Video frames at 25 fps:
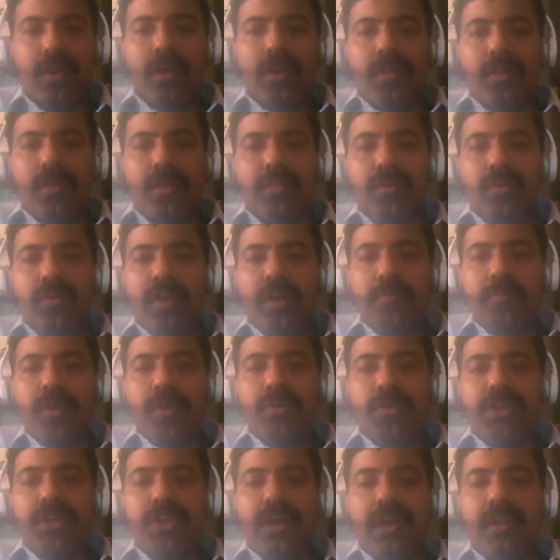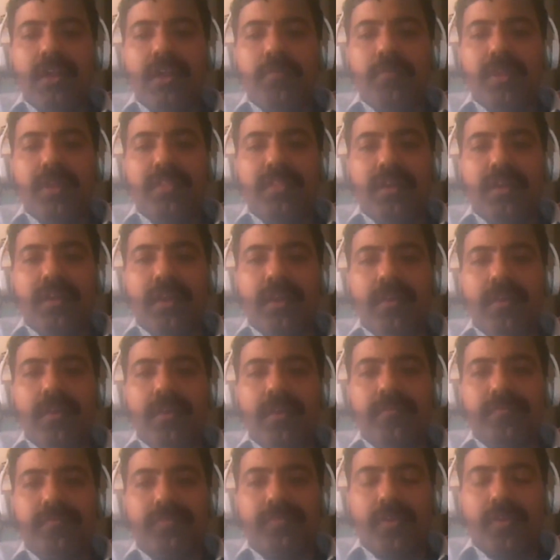So I'm now sharing my screen.
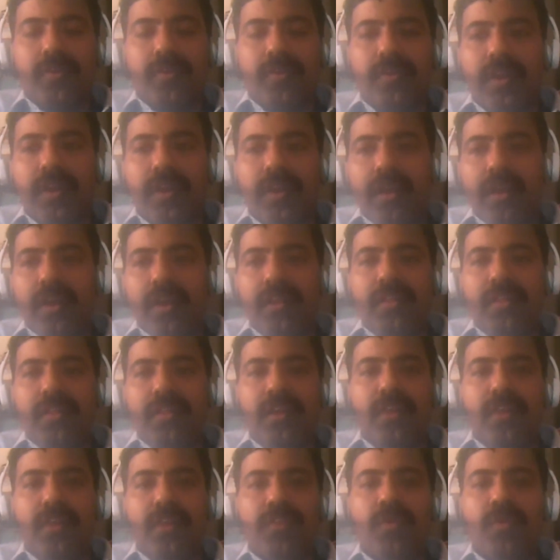Hey, I think every one